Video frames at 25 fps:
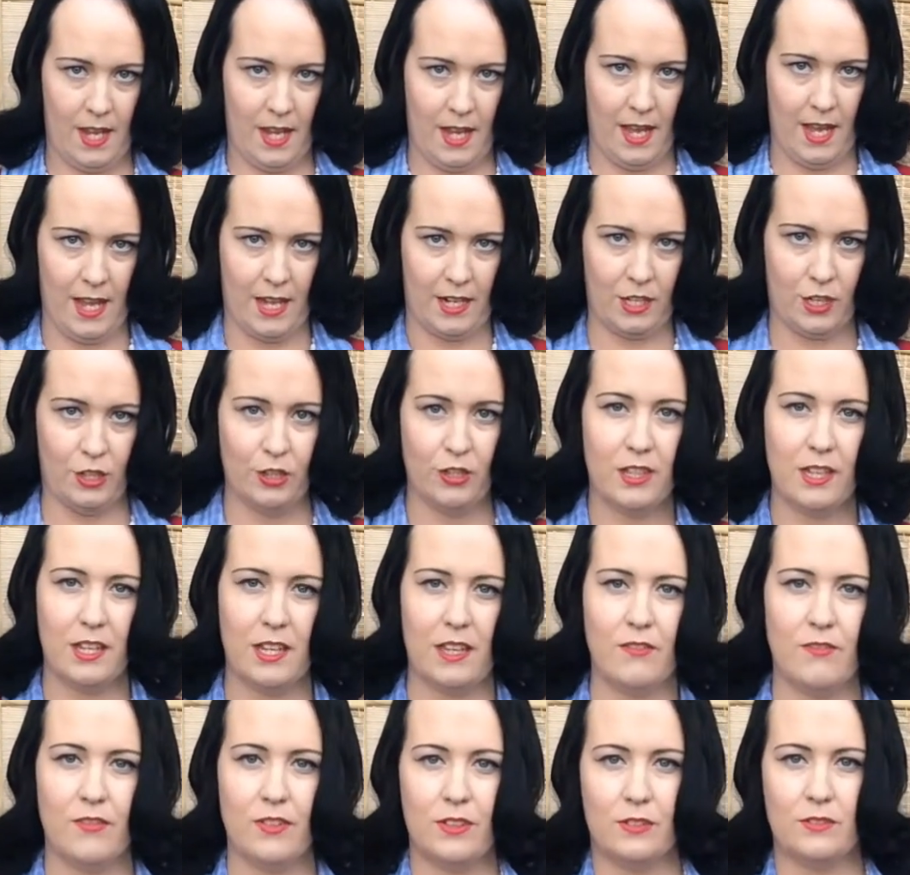And you could
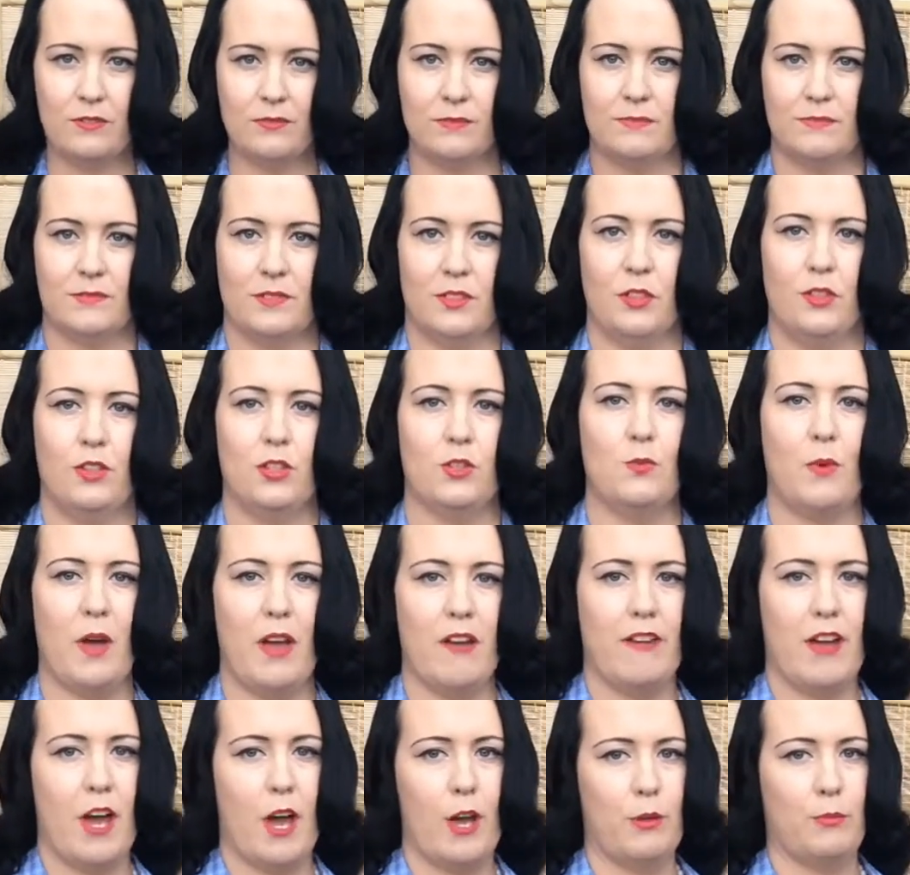
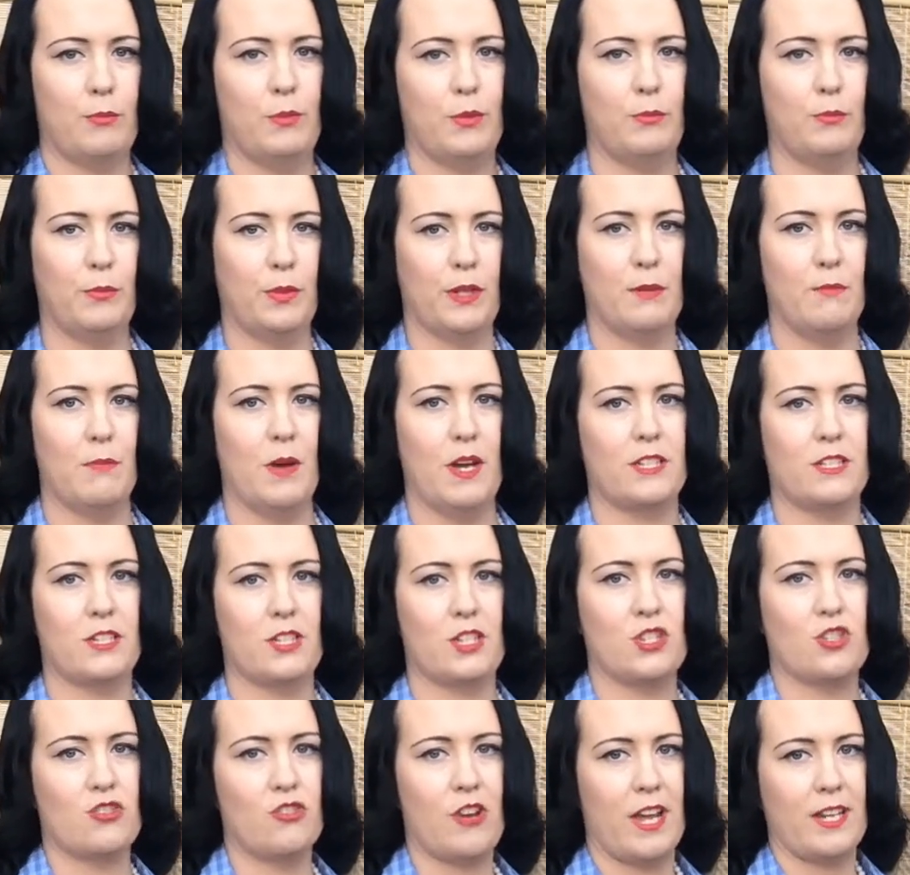wear it open, but it might
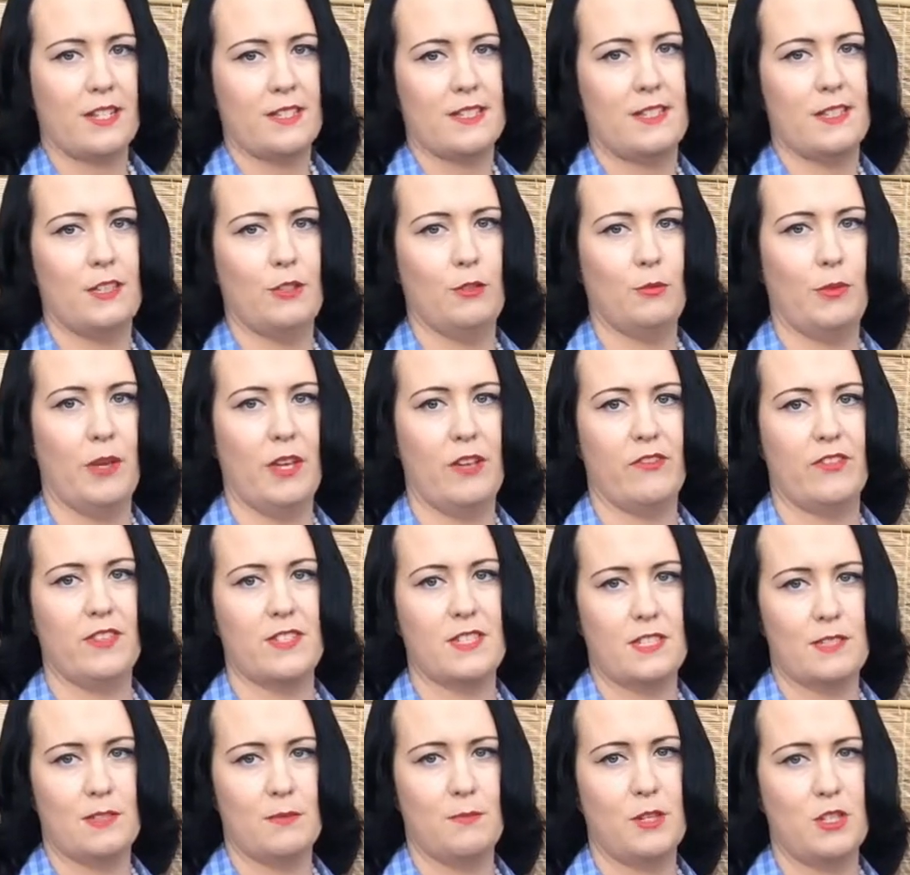distract a little bit, if
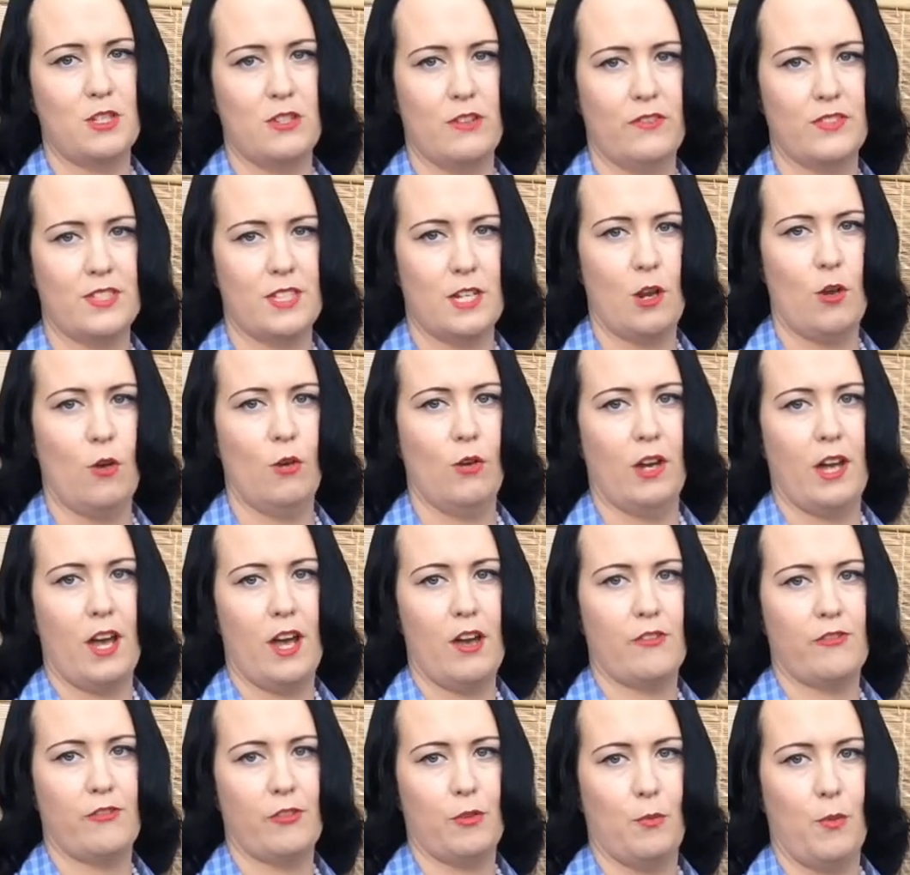it's, especially if it's
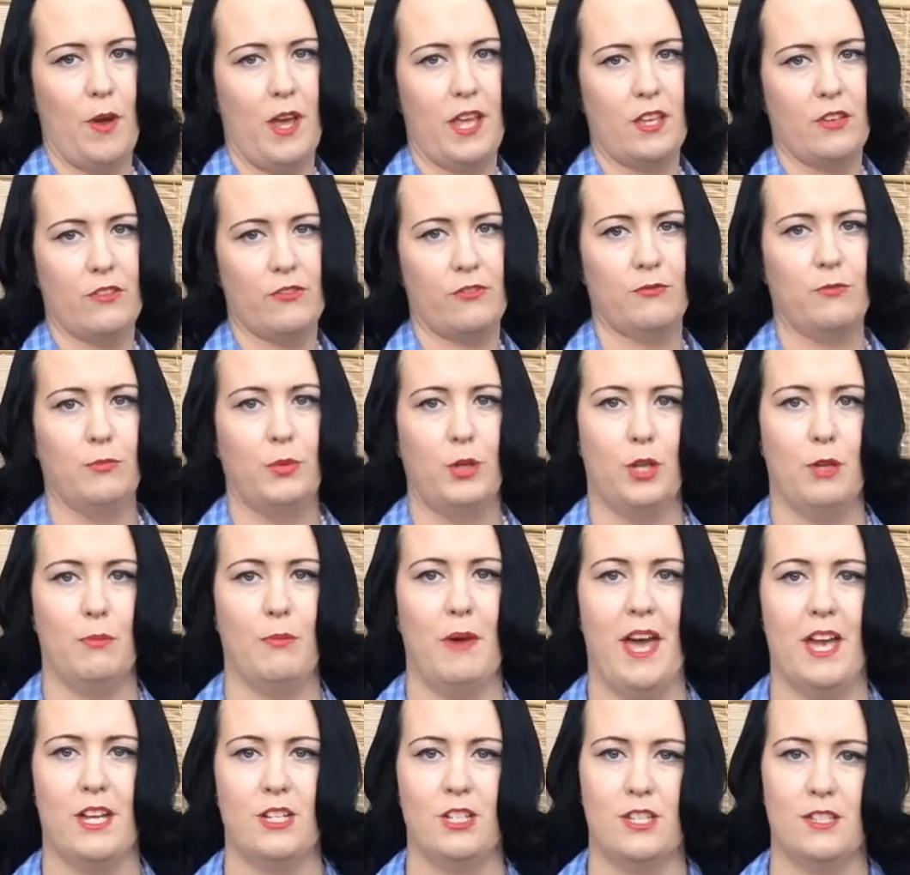longer from where you've put your
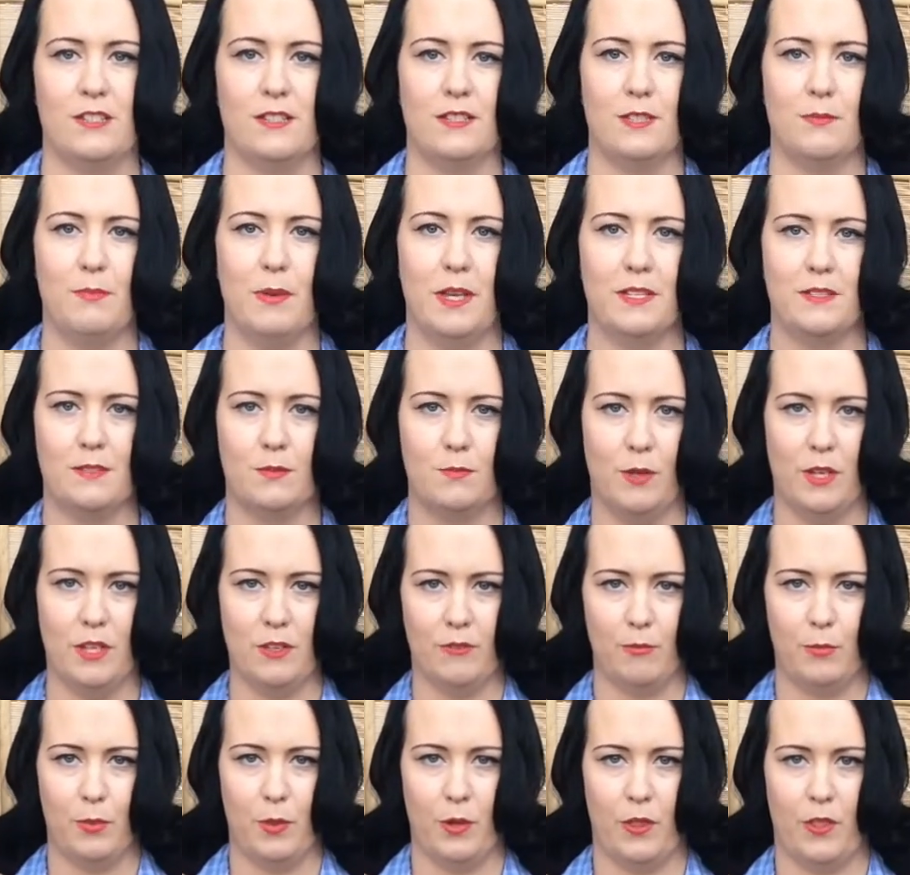patches. Depends on where
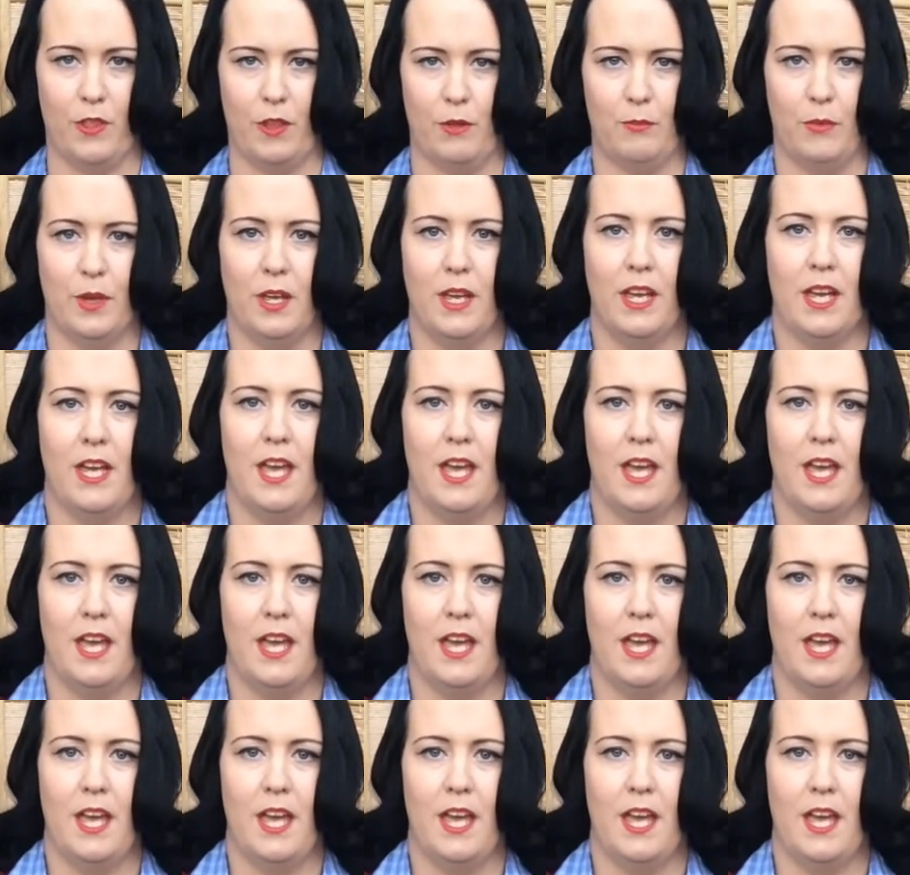you've put them.